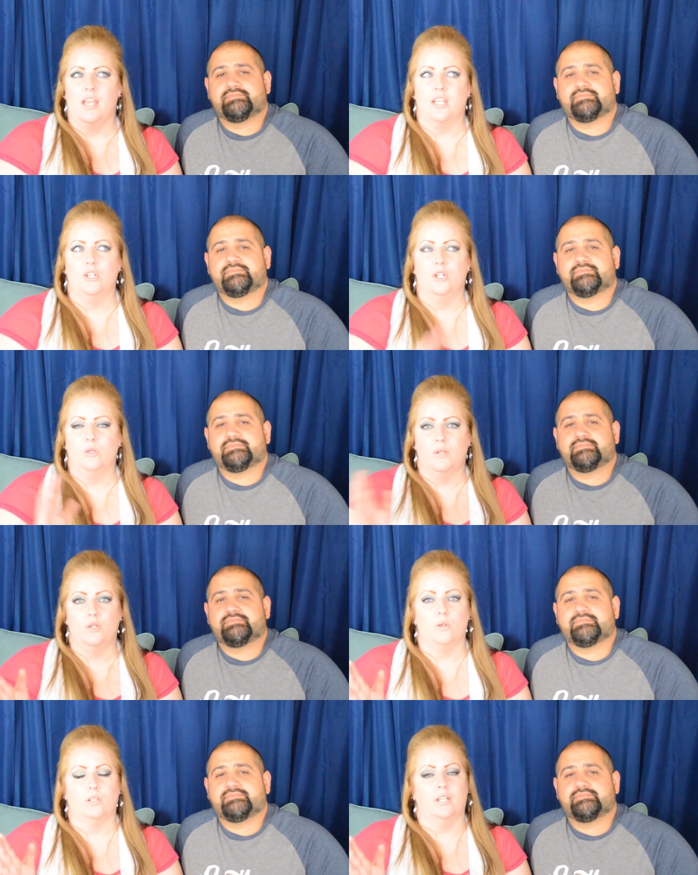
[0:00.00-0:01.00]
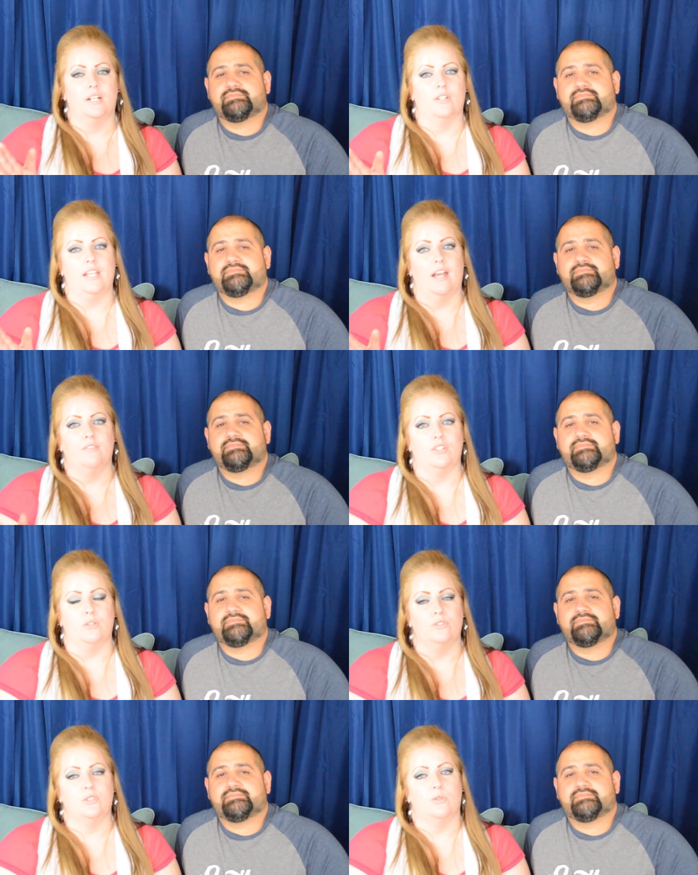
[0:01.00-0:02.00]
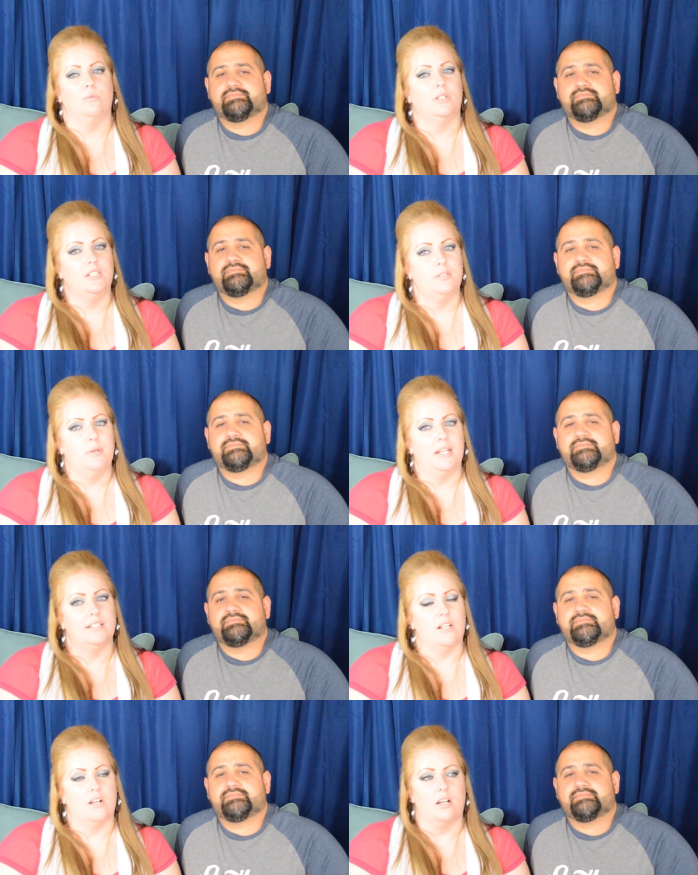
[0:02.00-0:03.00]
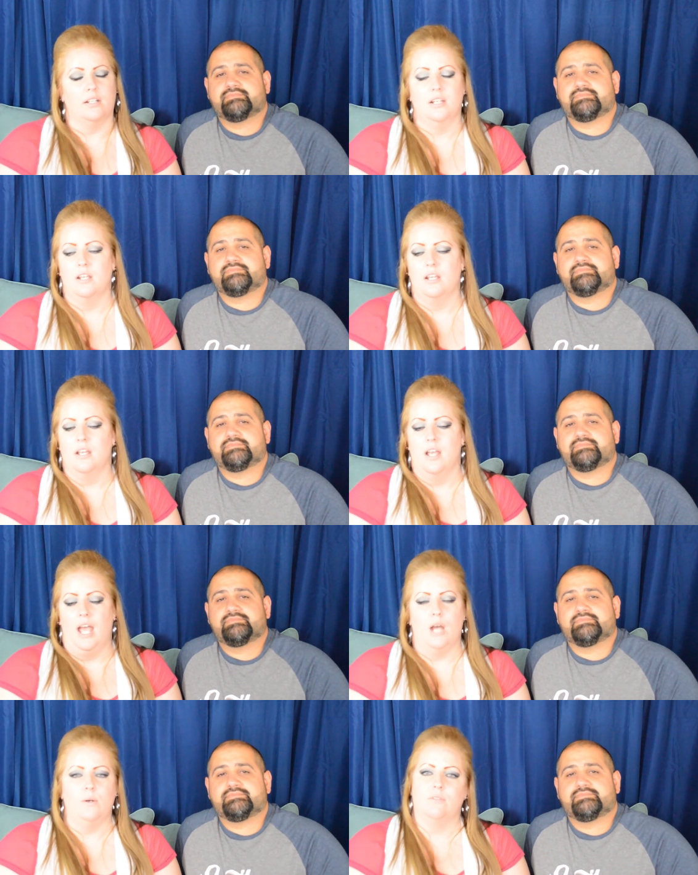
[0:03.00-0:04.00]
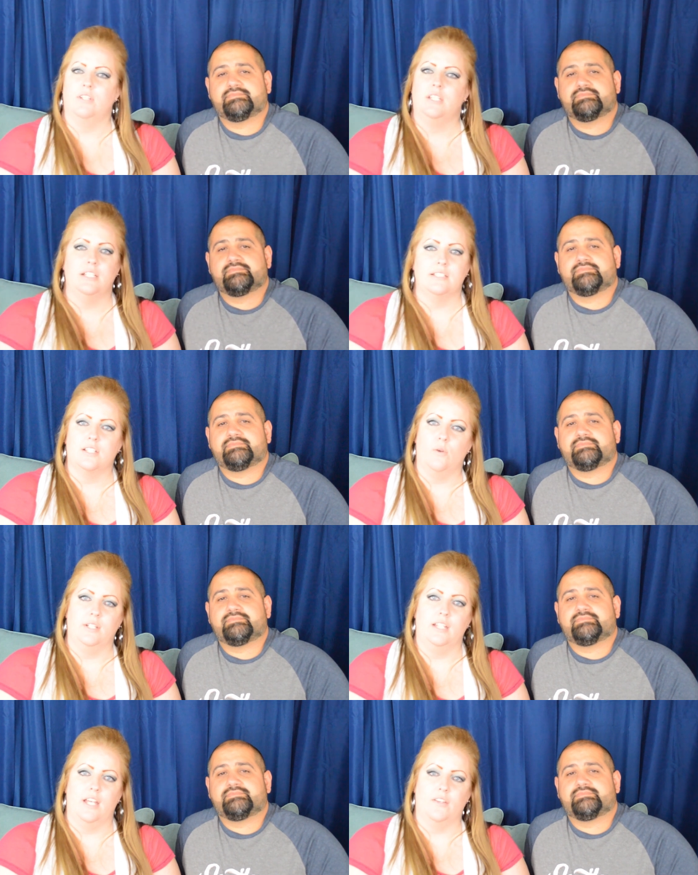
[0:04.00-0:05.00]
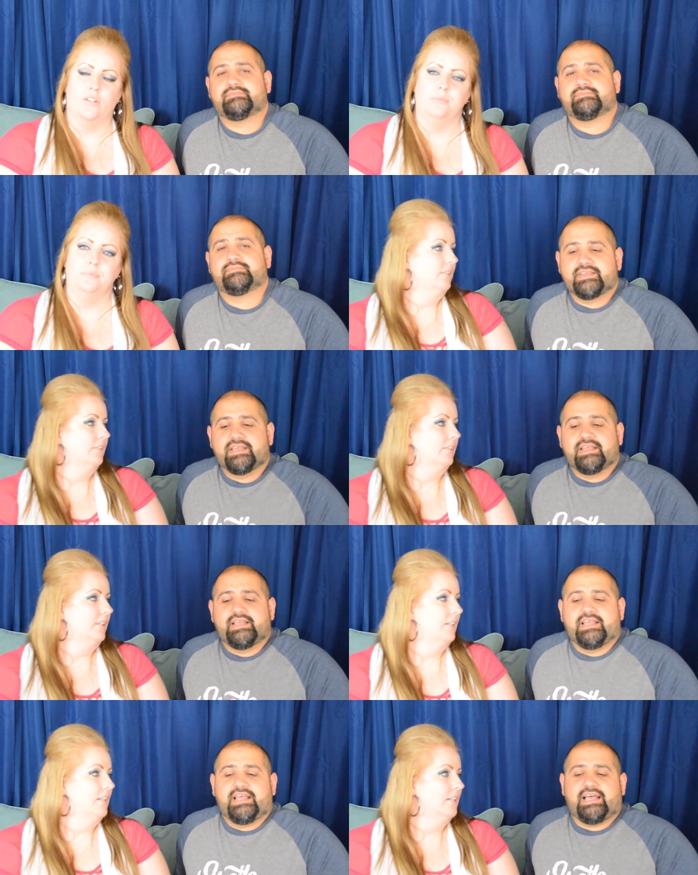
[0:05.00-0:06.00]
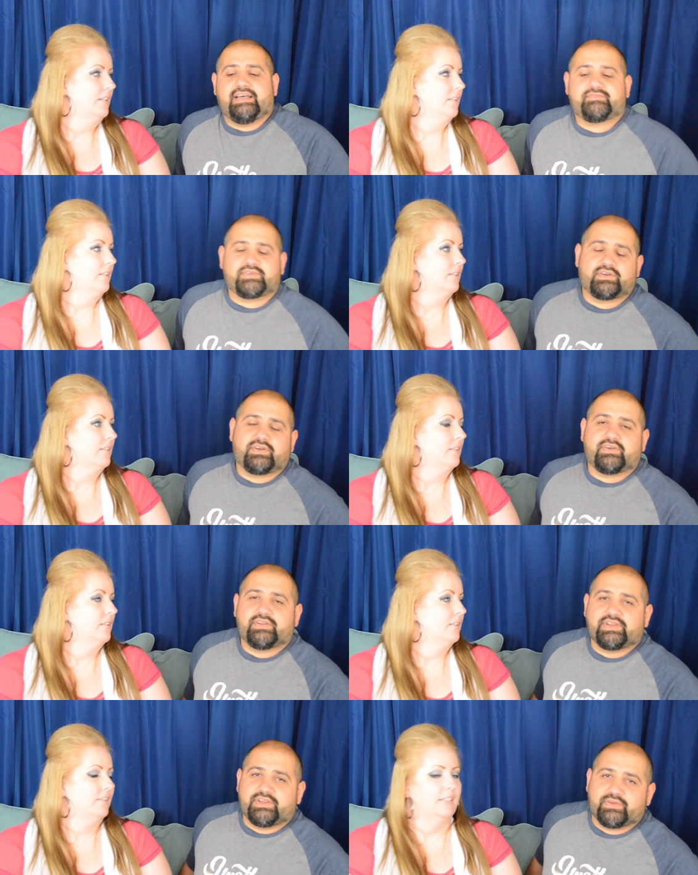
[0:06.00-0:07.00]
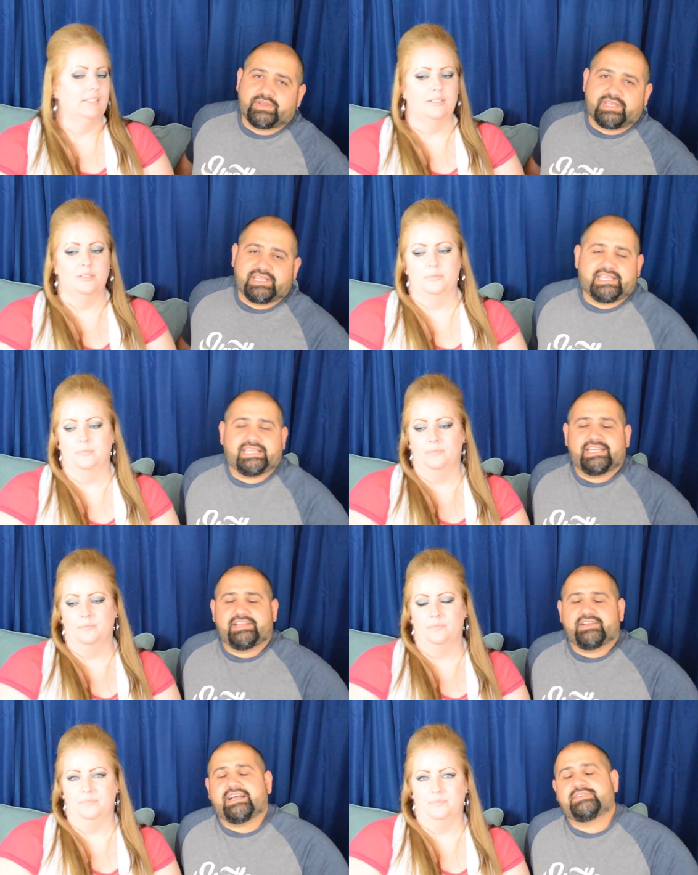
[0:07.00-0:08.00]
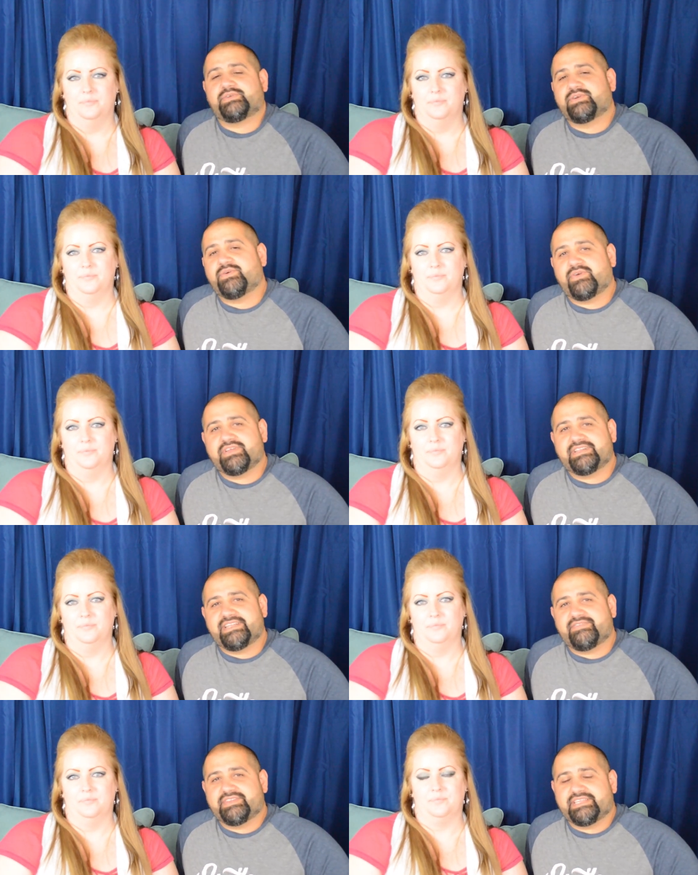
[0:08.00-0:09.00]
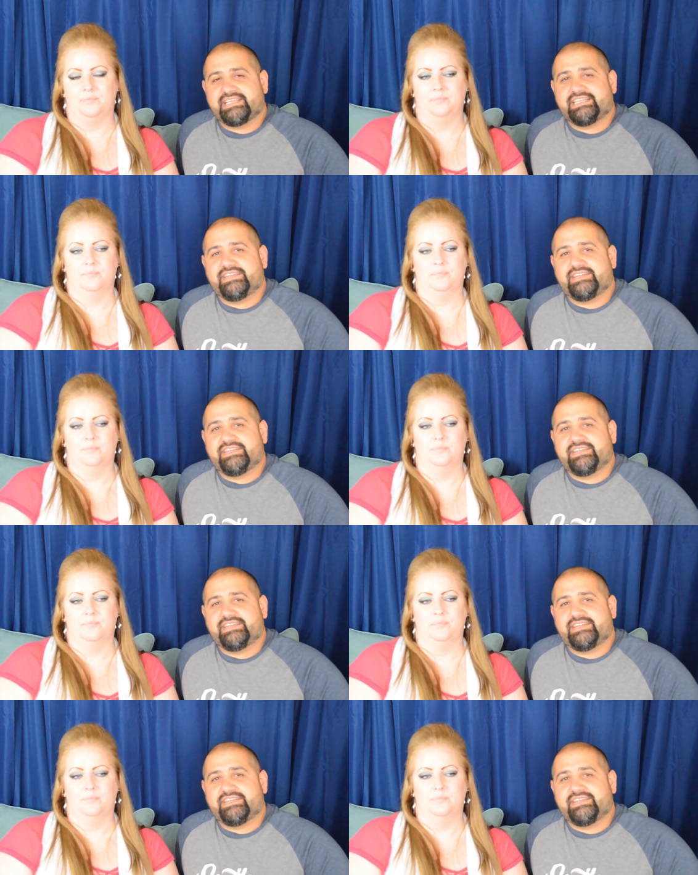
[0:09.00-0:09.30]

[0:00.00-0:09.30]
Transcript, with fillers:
Speaker 1: It could record later in the afternoon, so it really depends on how everything is going together.
Speaker 2: After you get your house recorded and everything, and